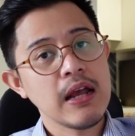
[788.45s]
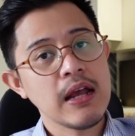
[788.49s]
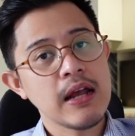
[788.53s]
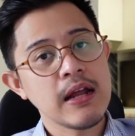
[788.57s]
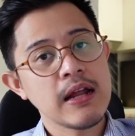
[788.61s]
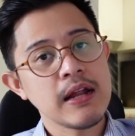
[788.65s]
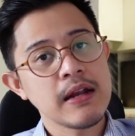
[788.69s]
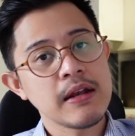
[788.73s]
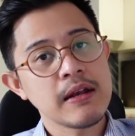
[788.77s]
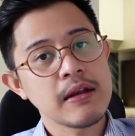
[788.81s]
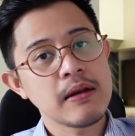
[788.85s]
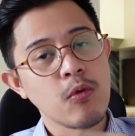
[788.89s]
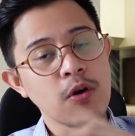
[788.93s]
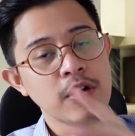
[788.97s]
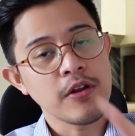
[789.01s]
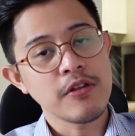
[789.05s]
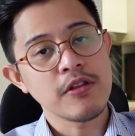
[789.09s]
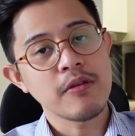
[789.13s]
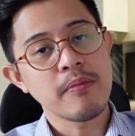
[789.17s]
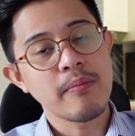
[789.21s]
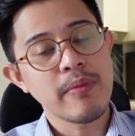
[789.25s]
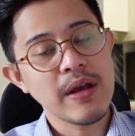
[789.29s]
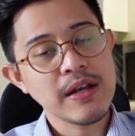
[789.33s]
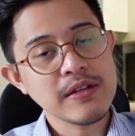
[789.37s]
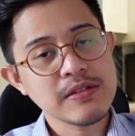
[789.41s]
And one of
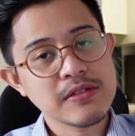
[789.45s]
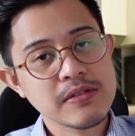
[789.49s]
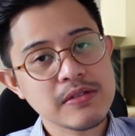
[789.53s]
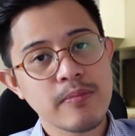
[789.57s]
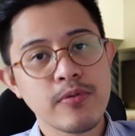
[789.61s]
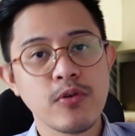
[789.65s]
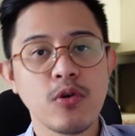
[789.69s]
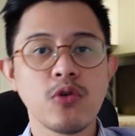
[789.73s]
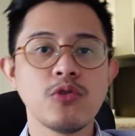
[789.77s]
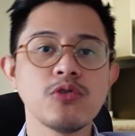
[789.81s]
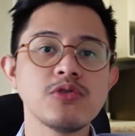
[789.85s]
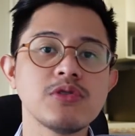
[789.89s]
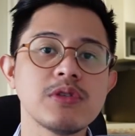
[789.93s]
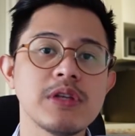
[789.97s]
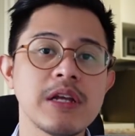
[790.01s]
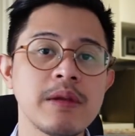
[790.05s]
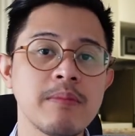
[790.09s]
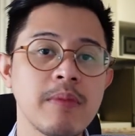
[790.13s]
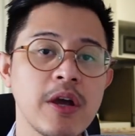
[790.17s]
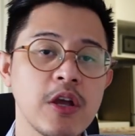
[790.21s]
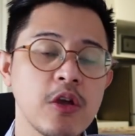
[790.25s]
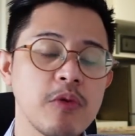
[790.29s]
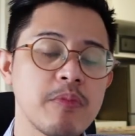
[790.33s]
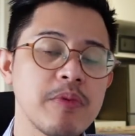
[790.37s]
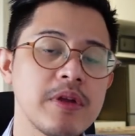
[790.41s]
the best pros, in
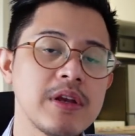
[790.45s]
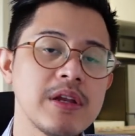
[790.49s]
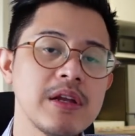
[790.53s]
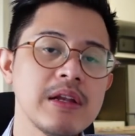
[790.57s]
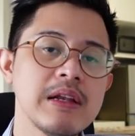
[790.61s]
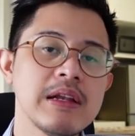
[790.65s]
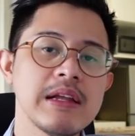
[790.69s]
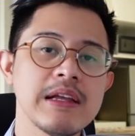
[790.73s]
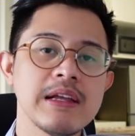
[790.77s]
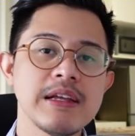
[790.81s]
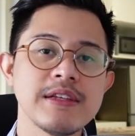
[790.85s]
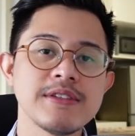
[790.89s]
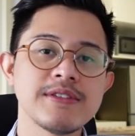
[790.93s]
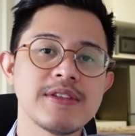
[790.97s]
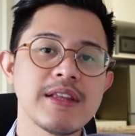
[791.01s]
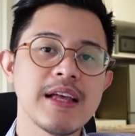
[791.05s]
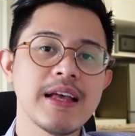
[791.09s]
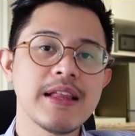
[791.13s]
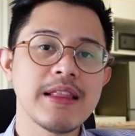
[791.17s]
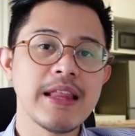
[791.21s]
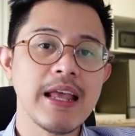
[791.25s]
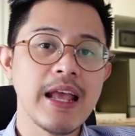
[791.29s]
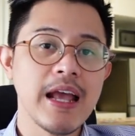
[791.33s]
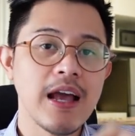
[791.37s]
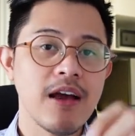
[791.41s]
my opinion, is
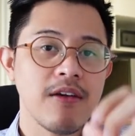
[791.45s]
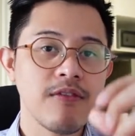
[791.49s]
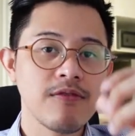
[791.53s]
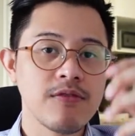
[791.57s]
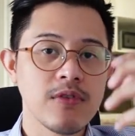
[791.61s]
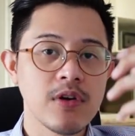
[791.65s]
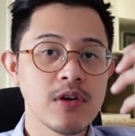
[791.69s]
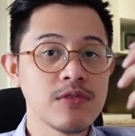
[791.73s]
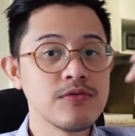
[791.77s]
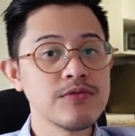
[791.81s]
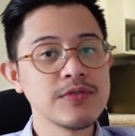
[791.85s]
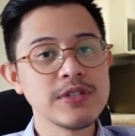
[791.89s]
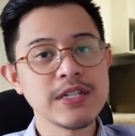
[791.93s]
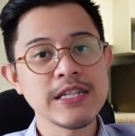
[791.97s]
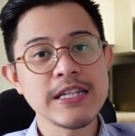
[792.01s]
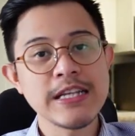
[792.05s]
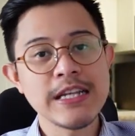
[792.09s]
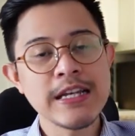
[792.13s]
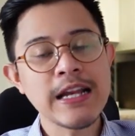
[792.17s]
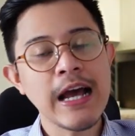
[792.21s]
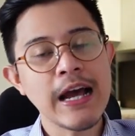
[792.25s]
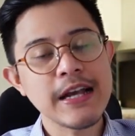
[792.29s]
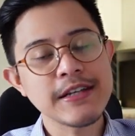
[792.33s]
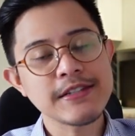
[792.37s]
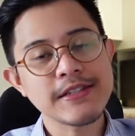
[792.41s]
that they have a really
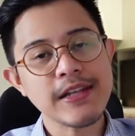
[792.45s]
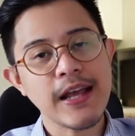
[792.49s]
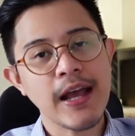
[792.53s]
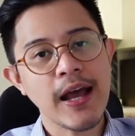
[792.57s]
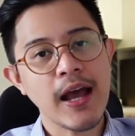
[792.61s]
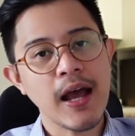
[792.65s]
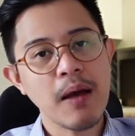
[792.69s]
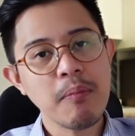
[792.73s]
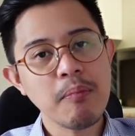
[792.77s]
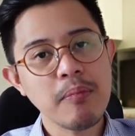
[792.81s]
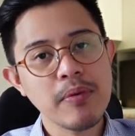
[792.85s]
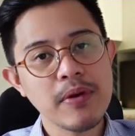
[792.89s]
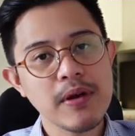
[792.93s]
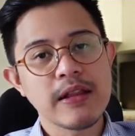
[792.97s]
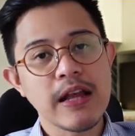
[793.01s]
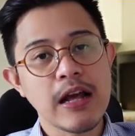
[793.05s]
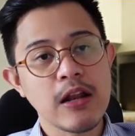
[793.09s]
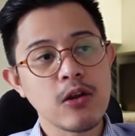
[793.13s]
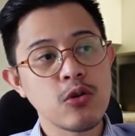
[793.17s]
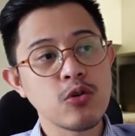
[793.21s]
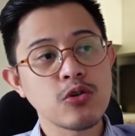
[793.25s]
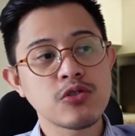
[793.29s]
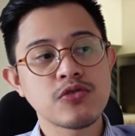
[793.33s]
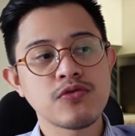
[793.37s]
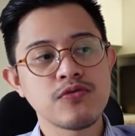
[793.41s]
nice app
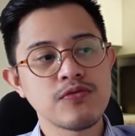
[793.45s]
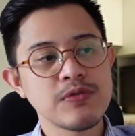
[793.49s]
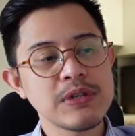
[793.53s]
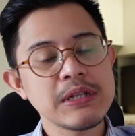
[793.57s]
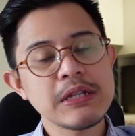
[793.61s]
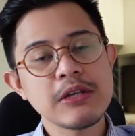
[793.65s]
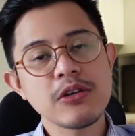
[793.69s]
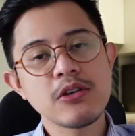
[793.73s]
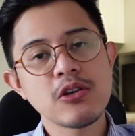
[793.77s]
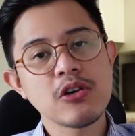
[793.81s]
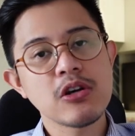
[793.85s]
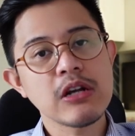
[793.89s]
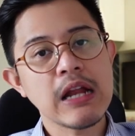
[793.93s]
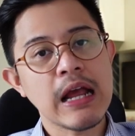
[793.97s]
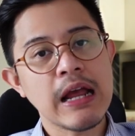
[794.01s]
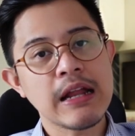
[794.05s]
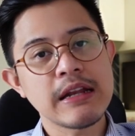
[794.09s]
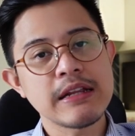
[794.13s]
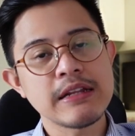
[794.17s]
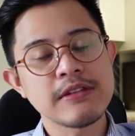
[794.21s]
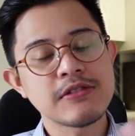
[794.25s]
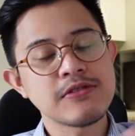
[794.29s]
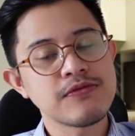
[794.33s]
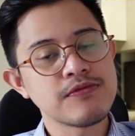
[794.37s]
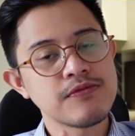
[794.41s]
that looks really good
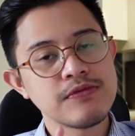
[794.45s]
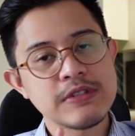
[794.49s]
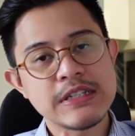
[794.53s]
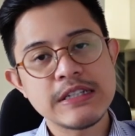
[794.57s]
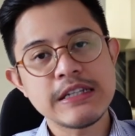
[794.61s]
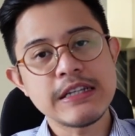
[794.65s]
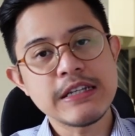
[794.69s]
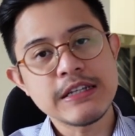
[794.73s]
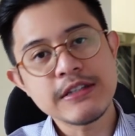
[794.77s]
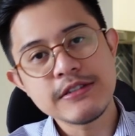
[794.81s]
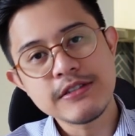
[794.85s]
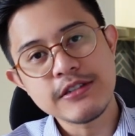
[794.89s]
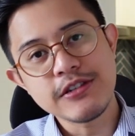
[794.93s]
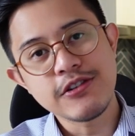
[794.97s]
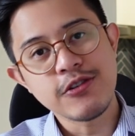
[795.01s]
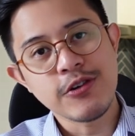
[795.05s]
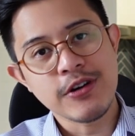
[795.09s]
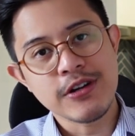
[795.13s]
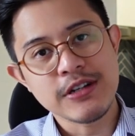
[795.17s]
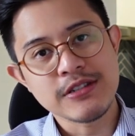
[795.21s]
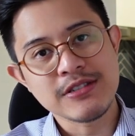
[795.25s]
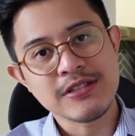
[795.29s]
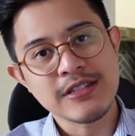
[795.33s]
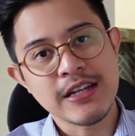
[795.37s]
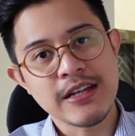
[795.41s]
and it's really easy to
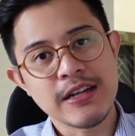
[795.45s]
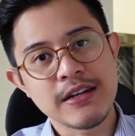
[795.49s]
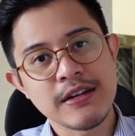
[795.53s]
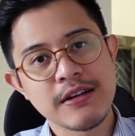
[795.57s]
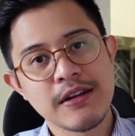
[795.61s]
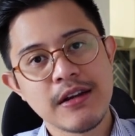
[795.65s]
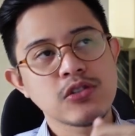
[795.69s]
understand.